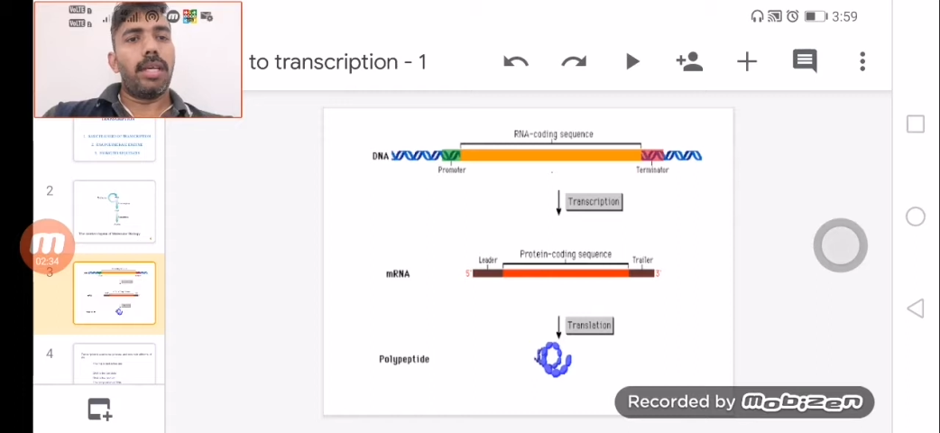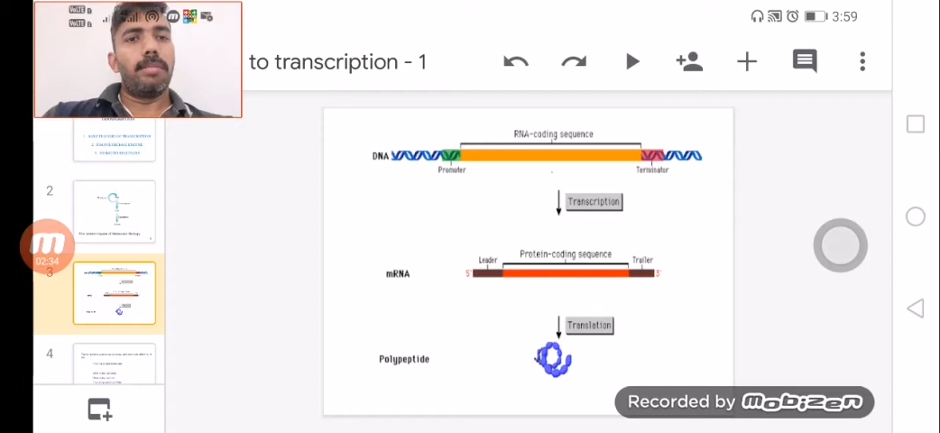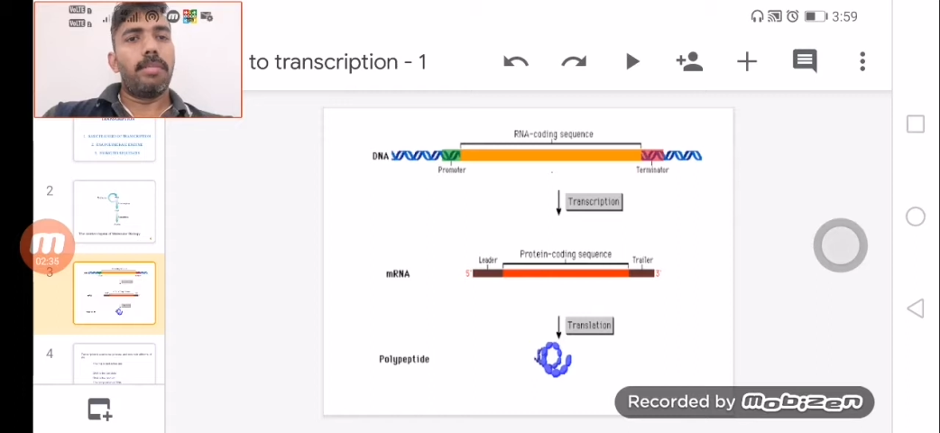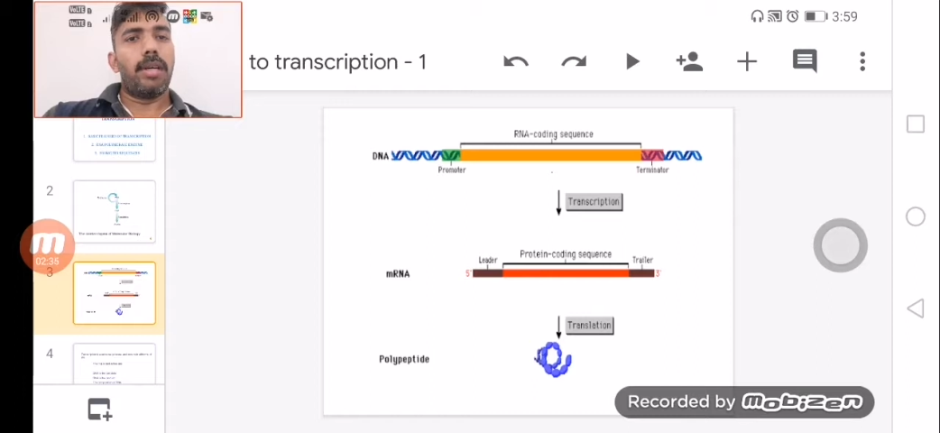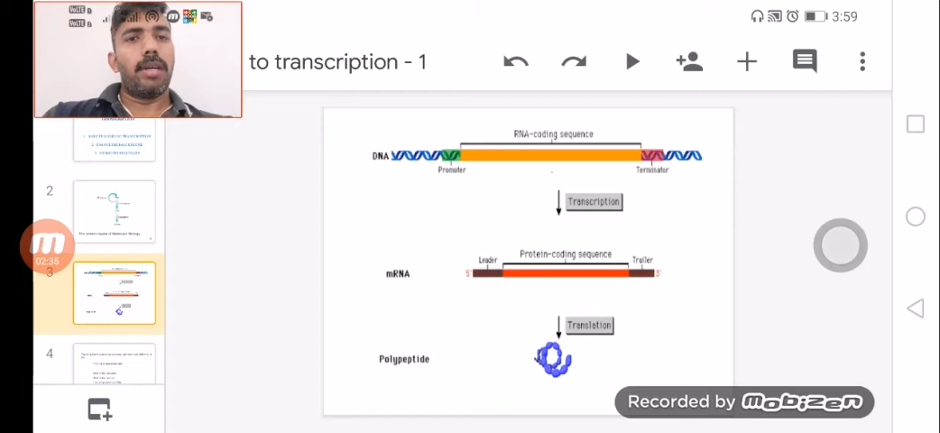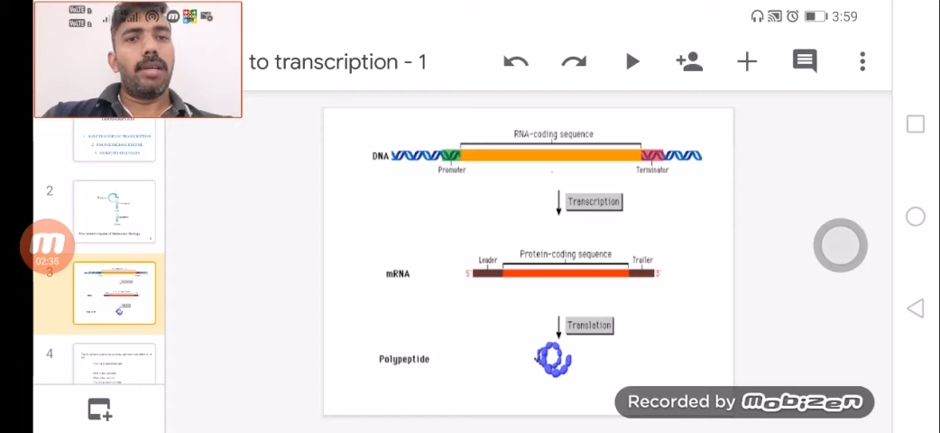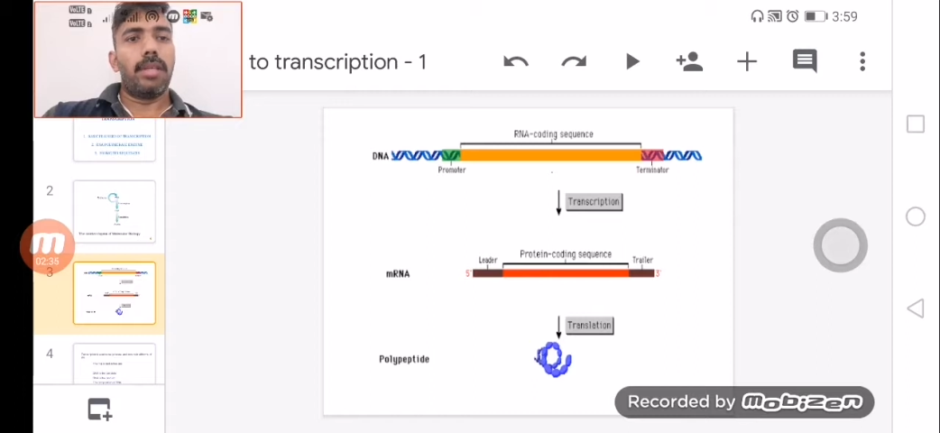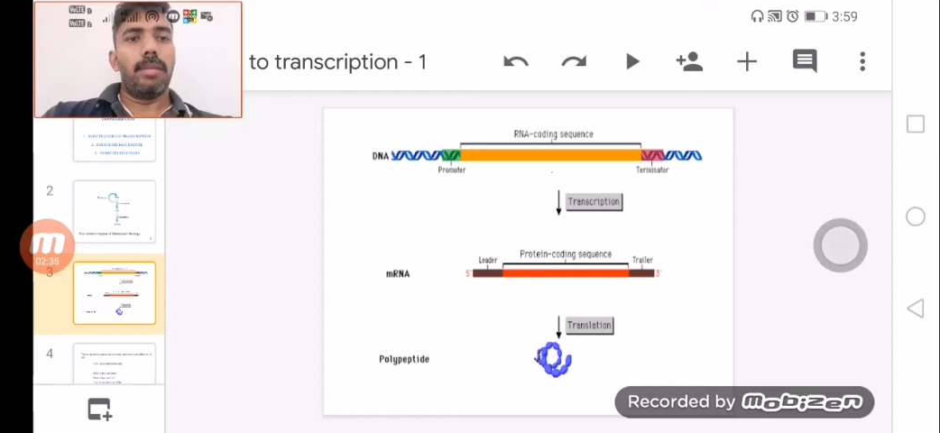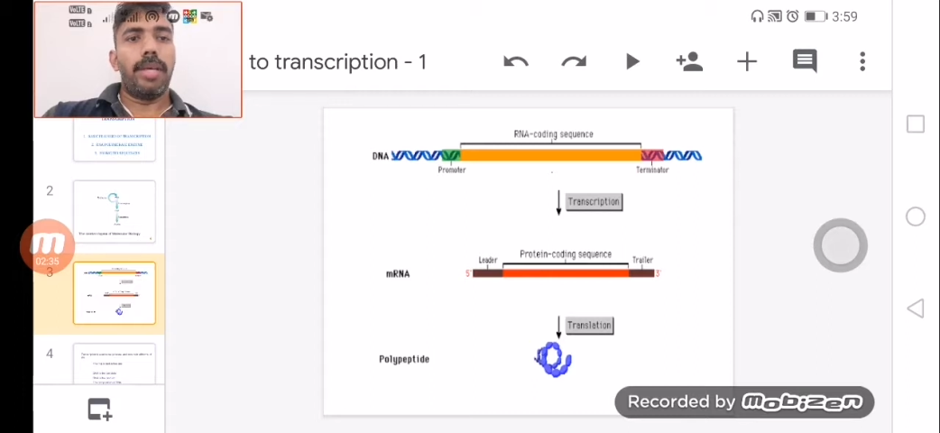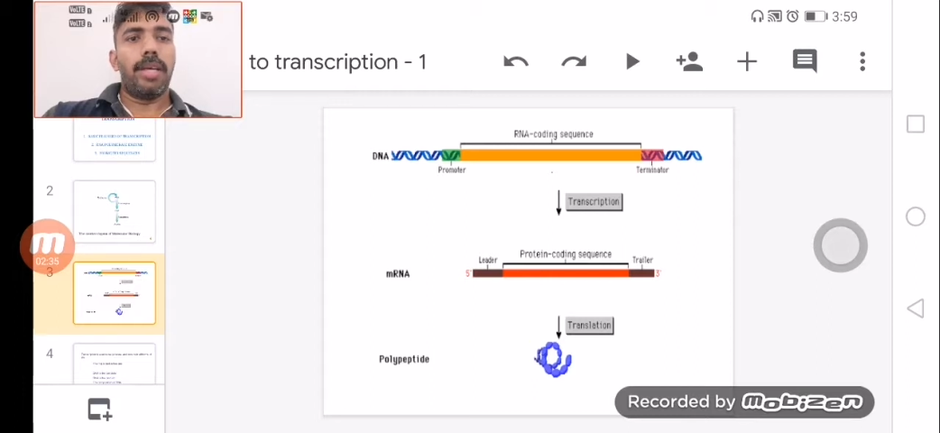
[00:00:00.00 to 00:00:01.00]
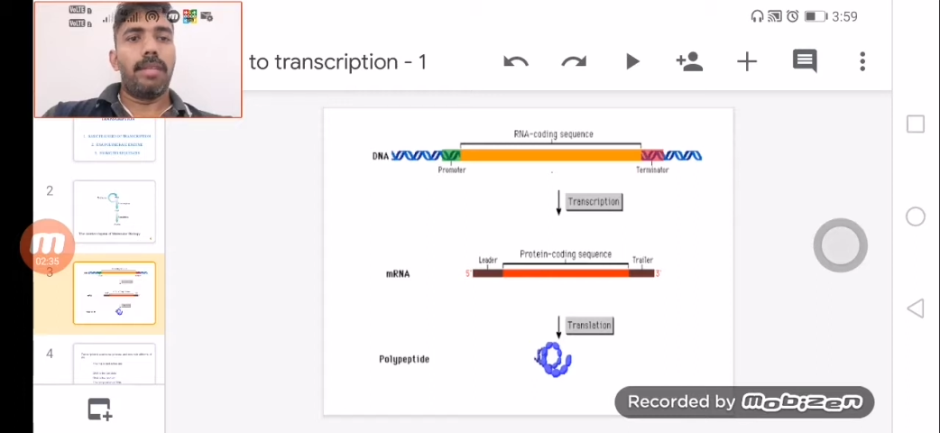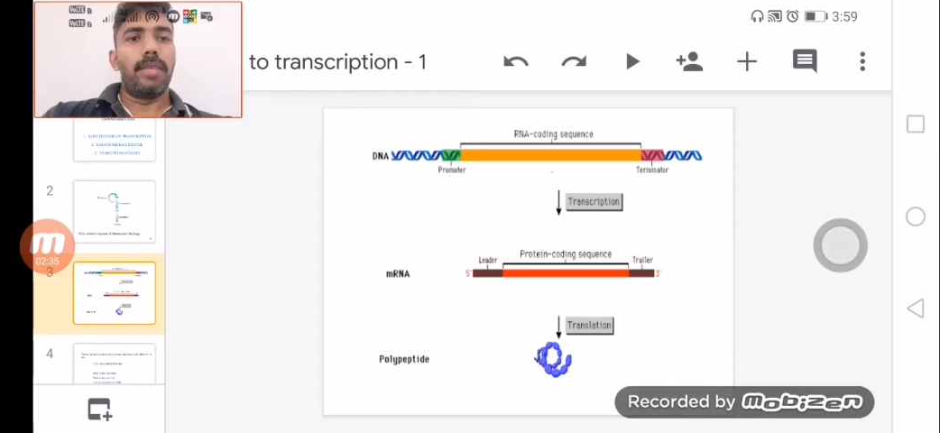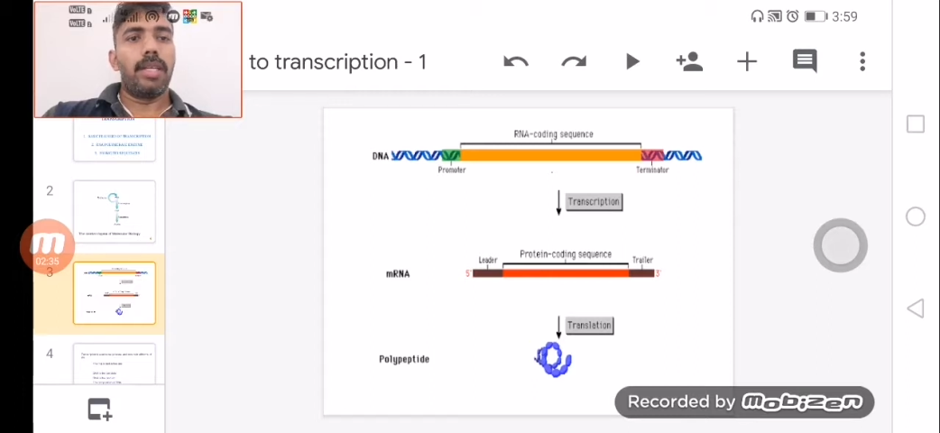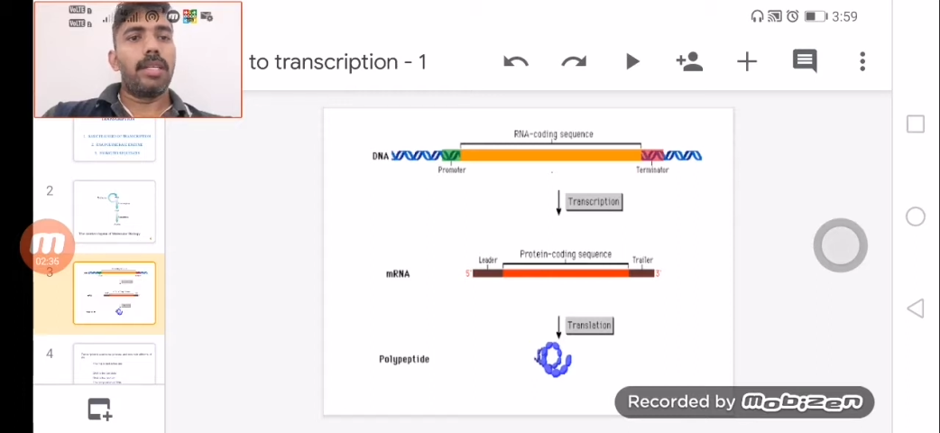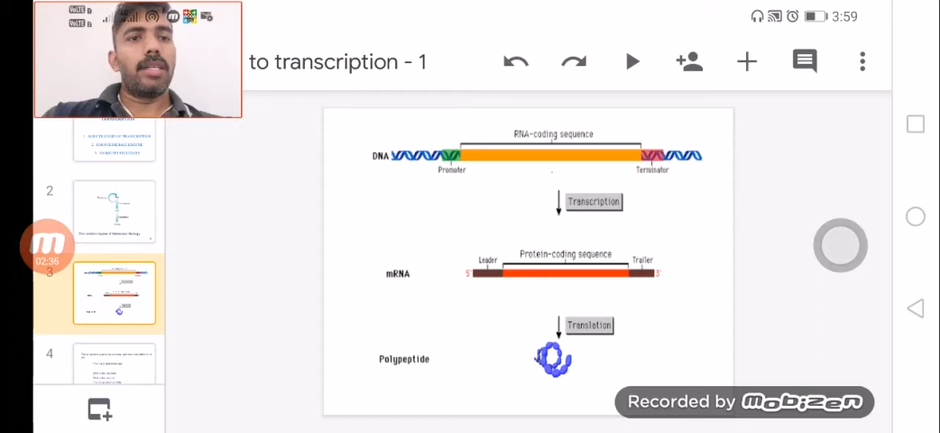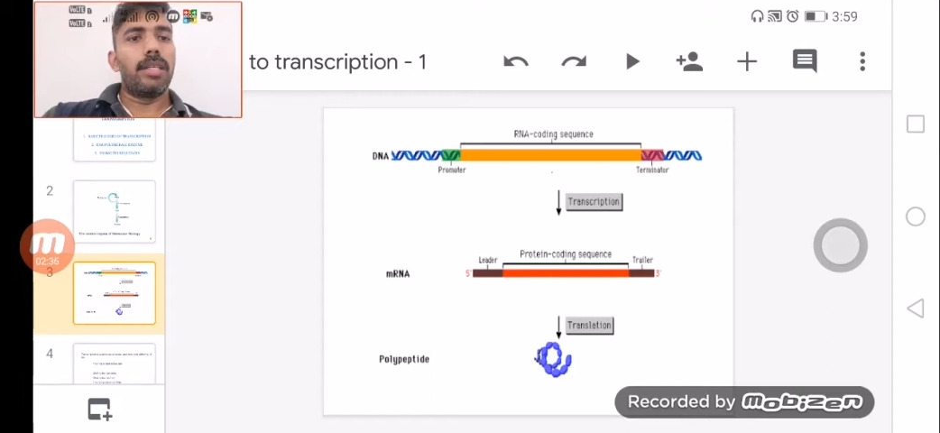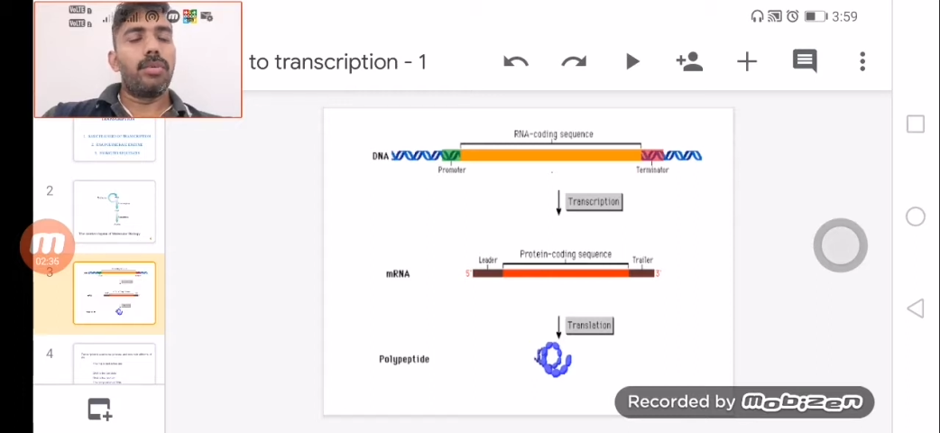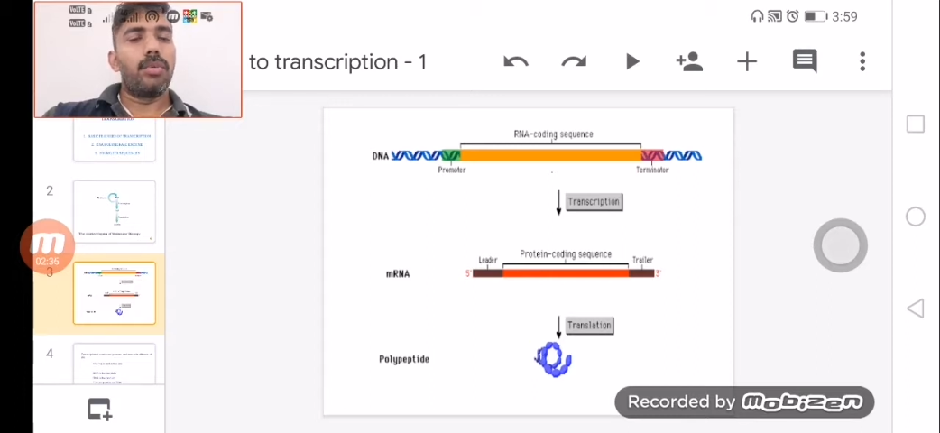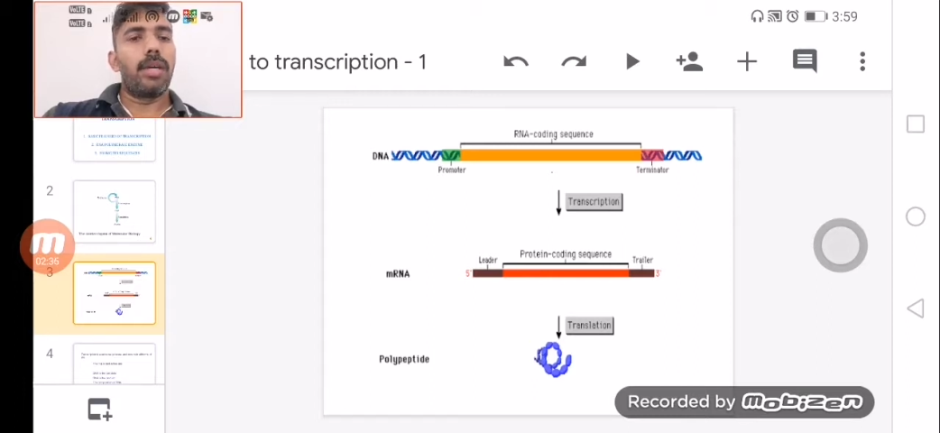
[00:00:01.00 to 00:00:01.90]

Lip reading: mRNA will be converted into